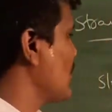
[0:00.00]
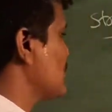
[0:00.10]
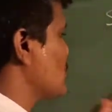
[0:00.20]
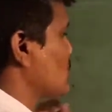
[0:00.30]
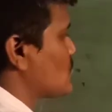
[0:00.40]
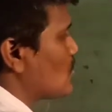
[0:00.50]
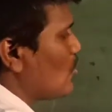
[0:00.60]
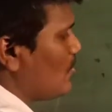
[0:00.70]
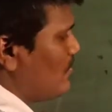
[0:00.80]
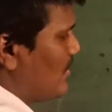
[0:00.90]
So
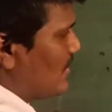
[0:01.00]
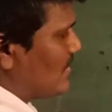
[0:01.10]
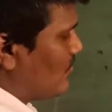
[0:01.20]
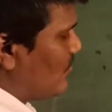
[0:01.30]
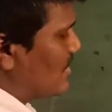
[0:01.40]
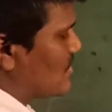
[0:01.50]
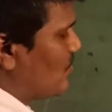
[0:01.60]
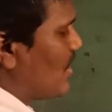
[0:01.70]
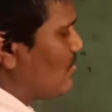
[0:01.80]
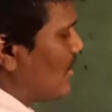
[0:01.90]
slope, the first
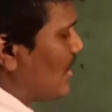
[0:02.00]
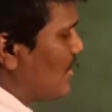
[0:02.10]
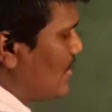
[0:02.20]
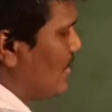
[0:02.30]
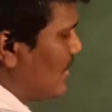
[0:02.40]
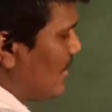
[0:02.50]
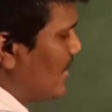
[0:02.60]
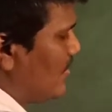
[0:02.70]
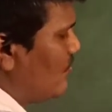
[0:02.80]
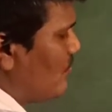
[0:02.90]
formula,
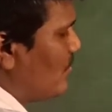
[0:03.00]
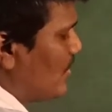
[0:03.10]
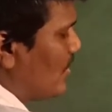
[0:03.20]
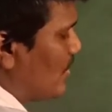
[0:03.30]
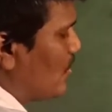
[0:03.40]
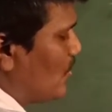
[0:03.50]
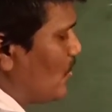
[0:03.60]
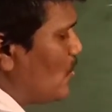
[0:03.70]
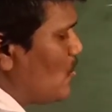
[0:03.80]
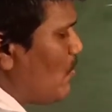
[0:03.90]
if
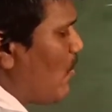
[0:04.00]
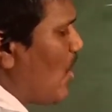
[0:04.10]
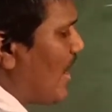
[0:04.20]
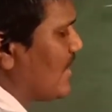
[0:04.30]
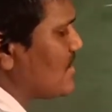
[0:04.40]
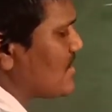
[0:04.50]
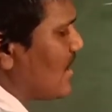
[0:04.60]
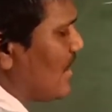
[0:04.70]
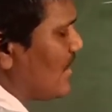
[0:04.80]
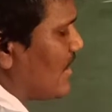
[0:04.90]
2 points
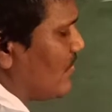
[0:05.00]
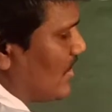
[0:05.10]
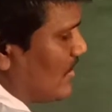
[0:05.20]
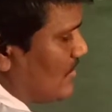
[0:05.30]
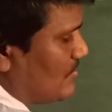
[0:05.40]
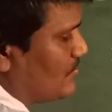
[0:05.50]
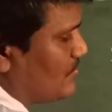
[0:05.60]
are given,